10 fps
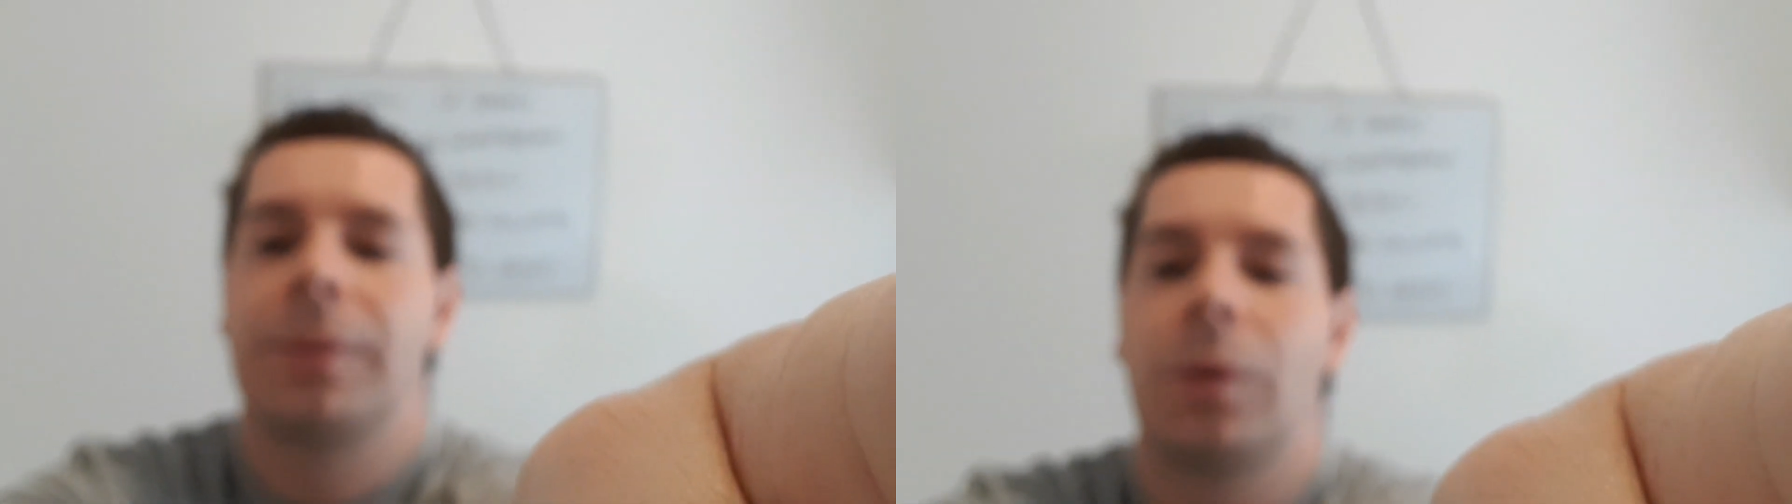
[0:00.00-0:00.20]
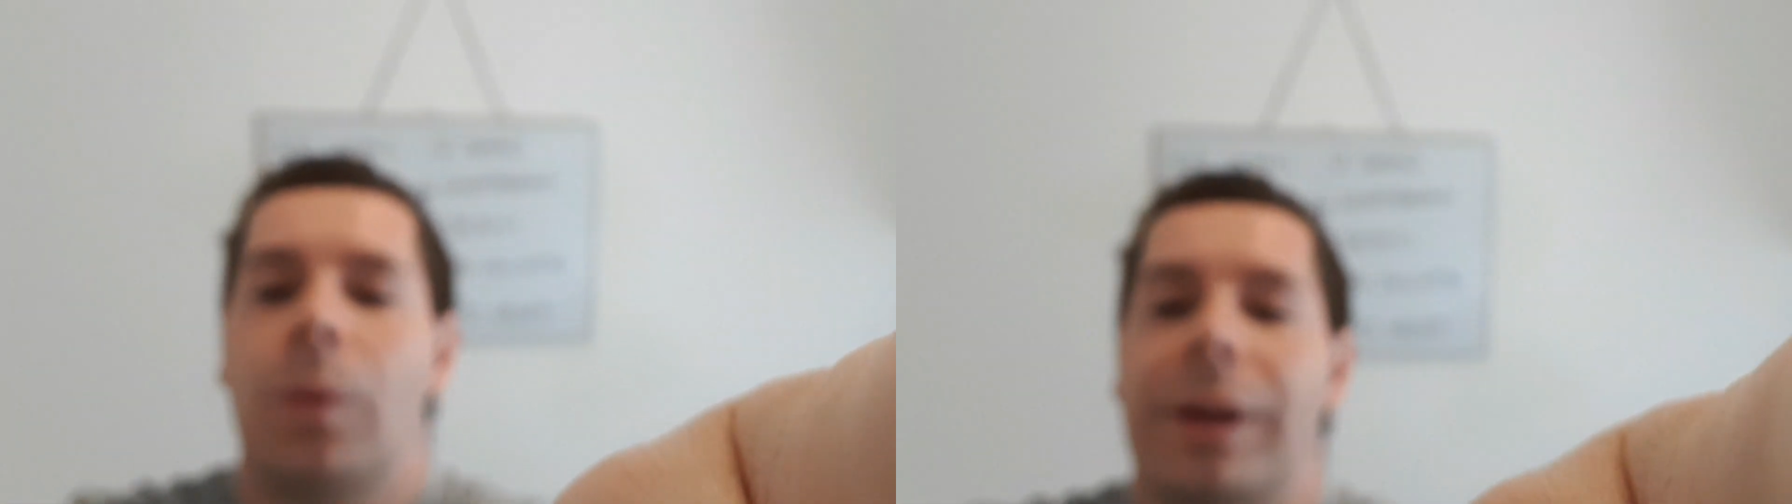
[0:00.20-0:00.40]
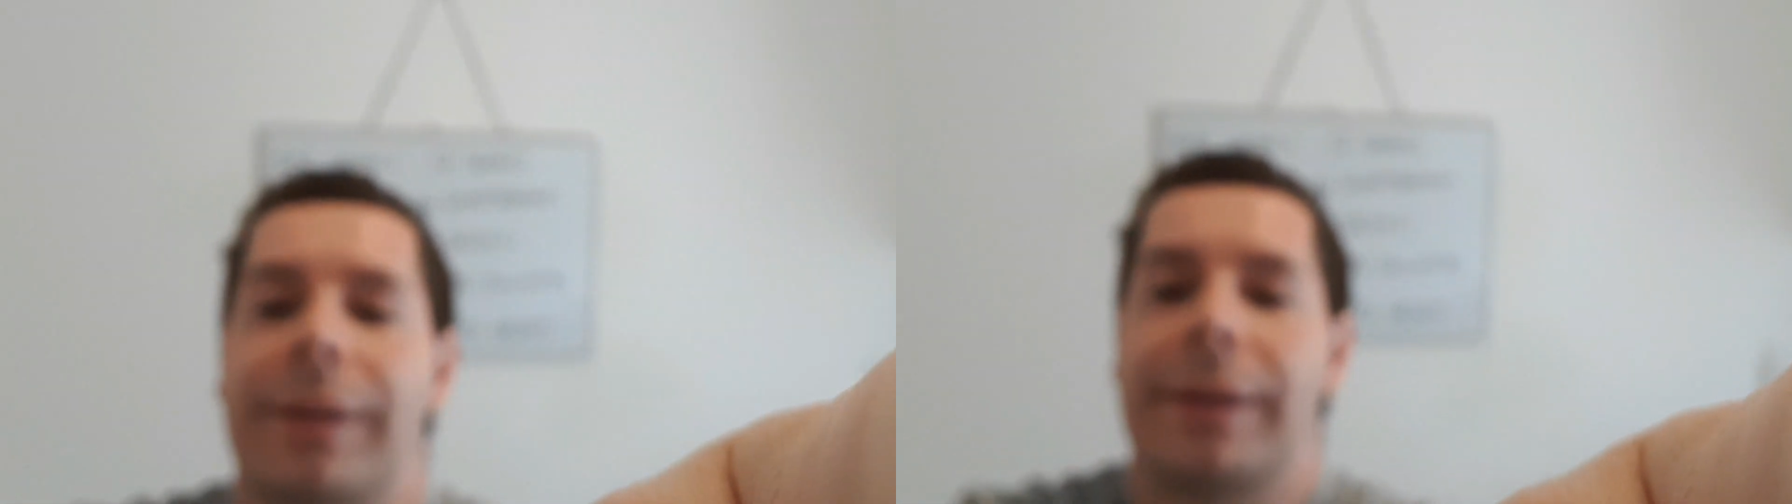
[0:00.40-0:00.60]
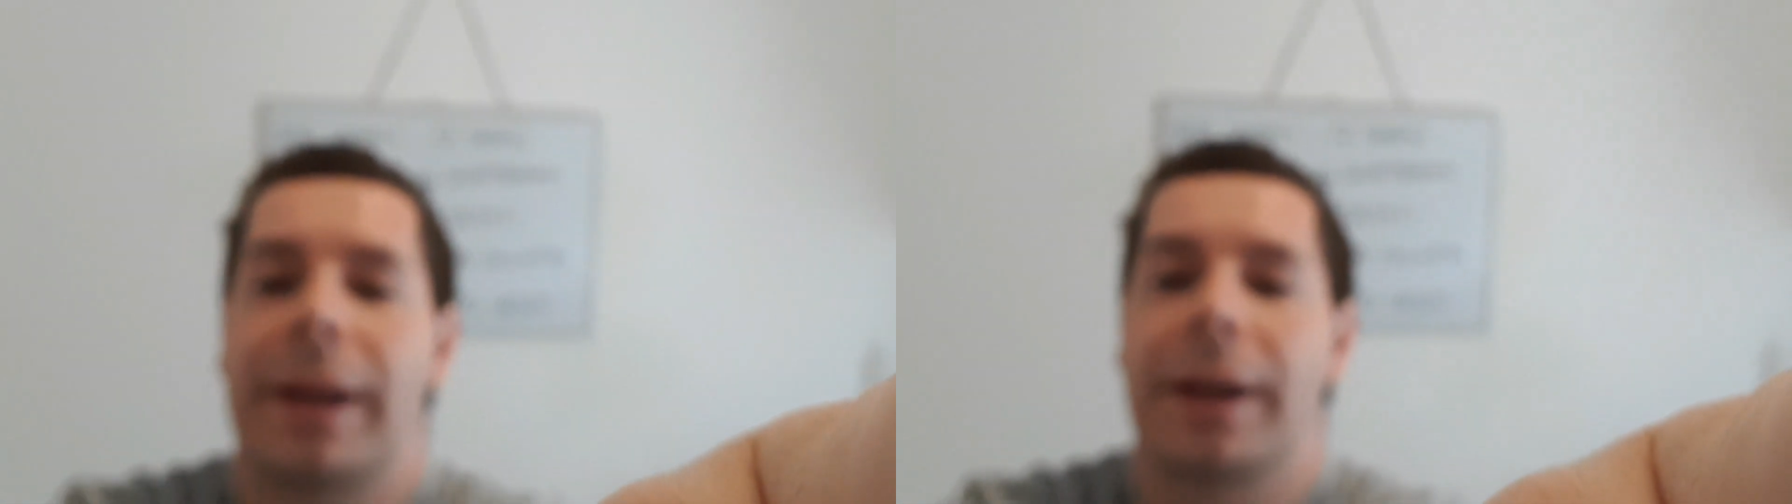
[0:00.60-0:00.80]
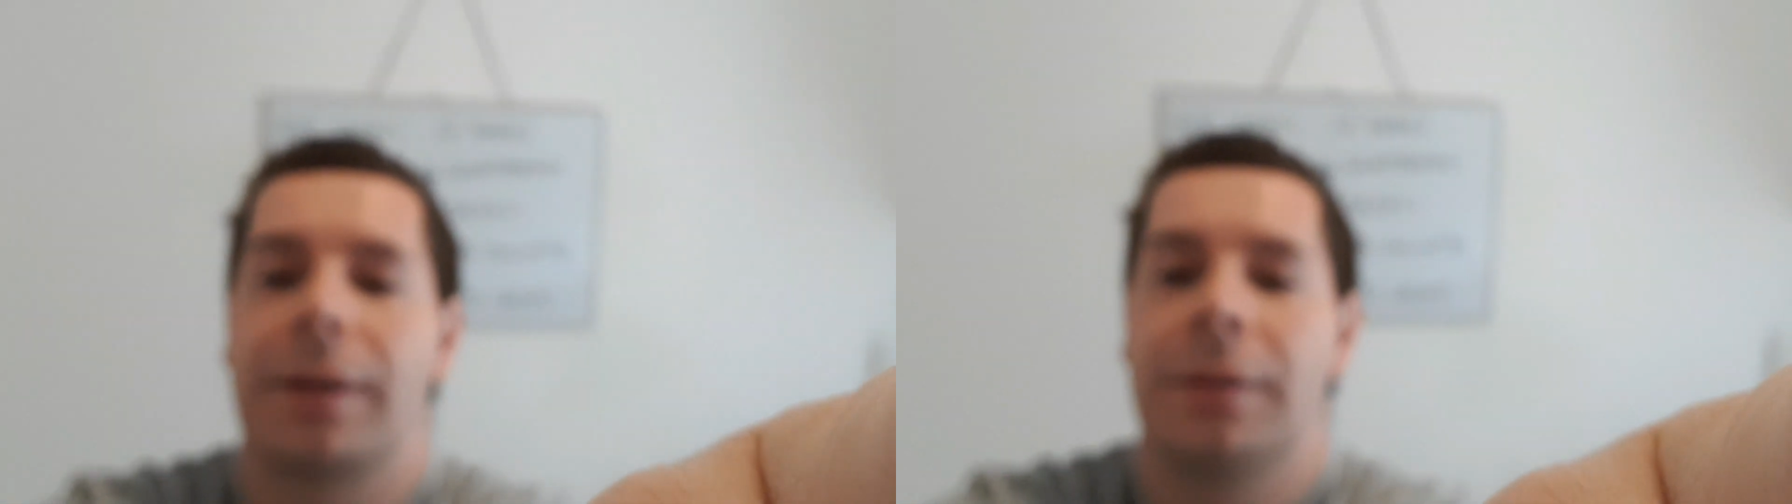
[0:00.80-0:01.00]
one
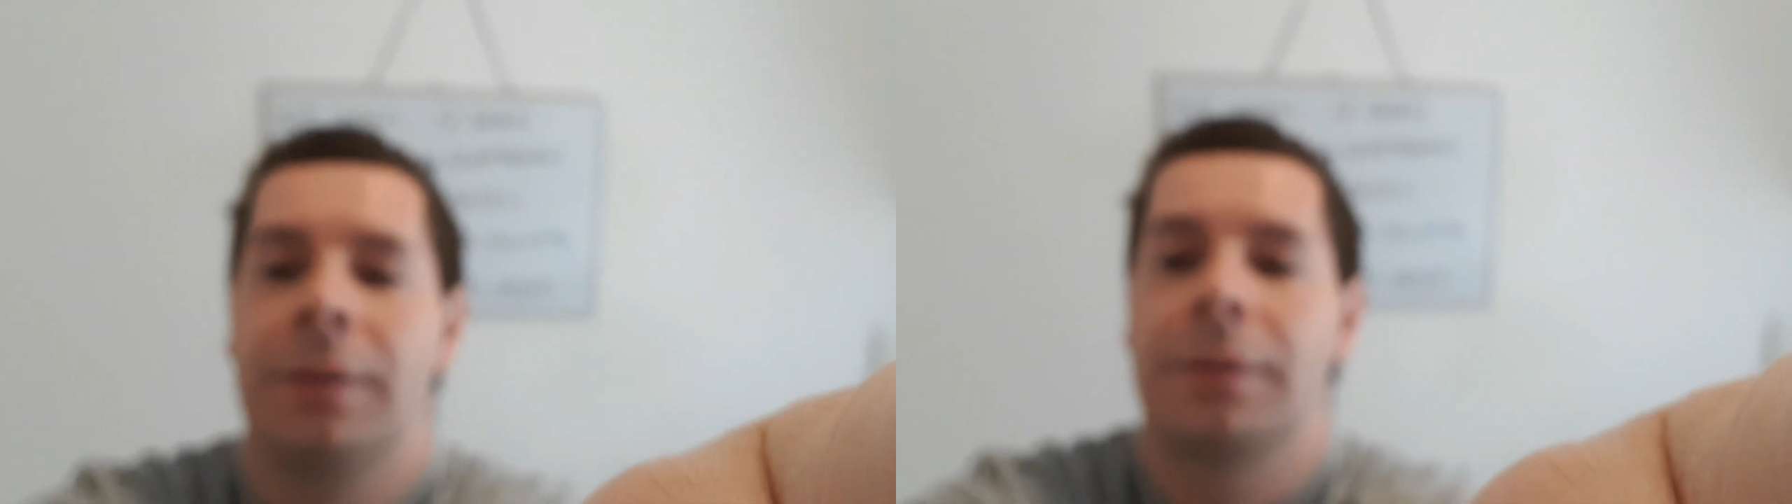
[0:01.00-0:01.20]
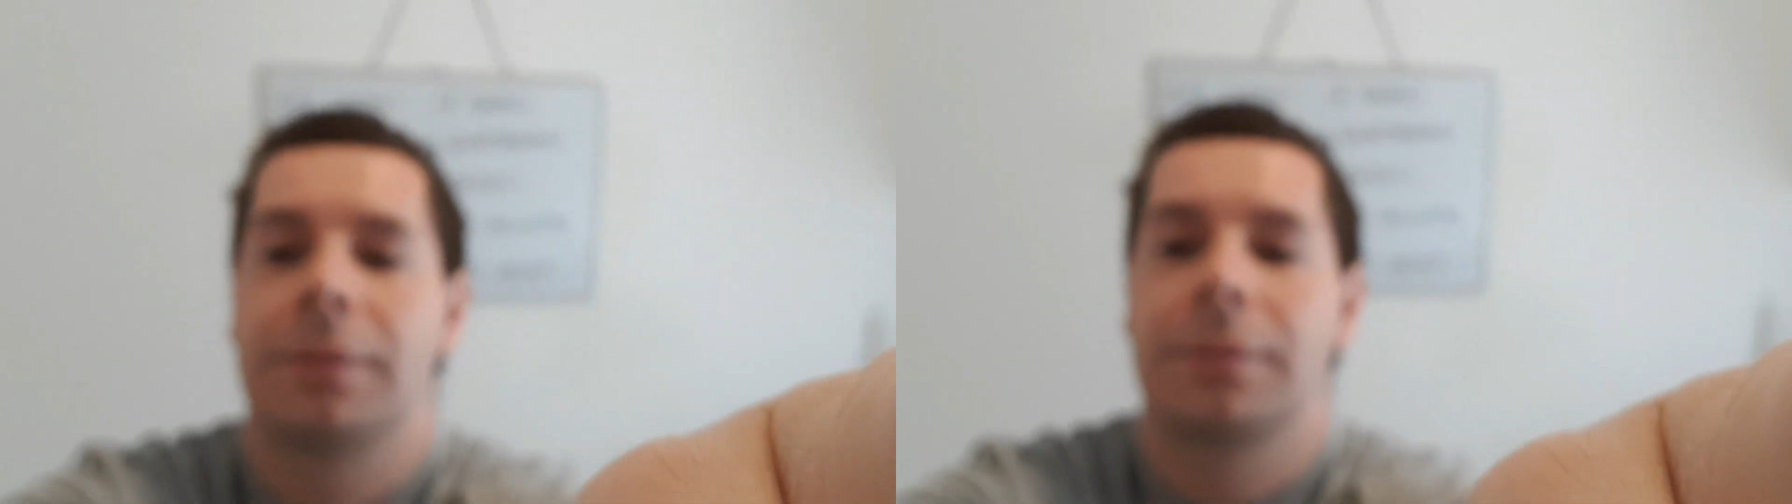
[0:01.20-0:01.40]
second.